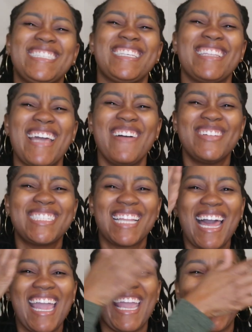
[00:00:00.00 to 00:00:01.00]
So that was
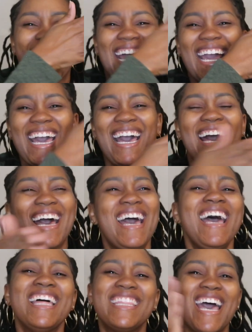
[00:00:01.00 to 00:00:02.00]
like
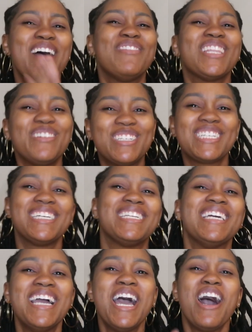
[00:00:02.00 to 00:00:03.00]
the
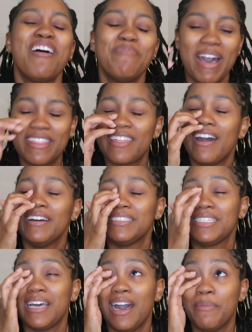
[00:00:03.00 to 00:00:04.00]
evolution of my
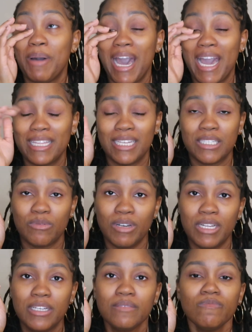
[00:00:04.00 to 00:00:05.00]
thoughts behind this
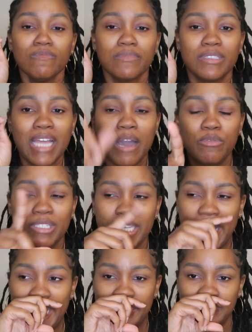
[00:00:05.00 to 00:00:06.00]
one. Now I will
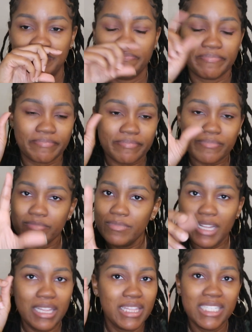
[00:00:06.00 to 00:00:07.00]
say,
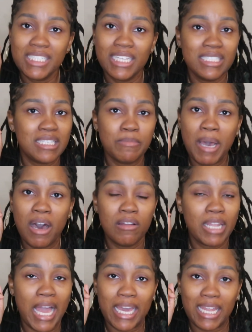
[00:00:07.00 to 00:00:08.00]
this doesn't smell
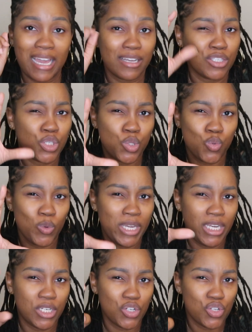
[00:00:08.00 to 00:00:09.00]
like a
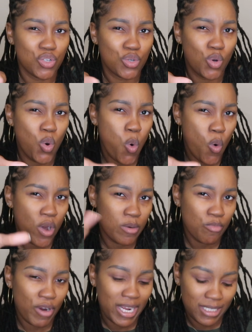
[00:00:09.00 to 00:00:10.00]
sweet
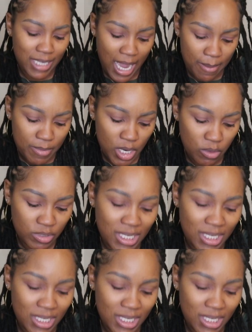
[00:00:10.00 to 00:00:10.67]
cornbread type note.